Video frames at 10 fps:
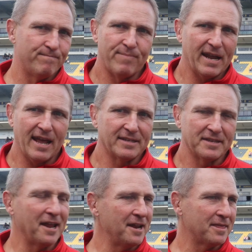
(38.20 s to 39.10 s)
But
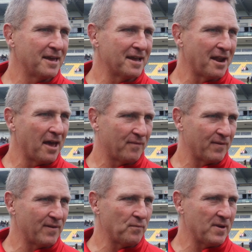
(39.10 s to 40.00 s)
as anything in life,
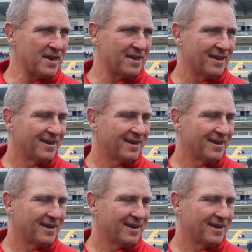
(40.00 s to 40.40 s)
if we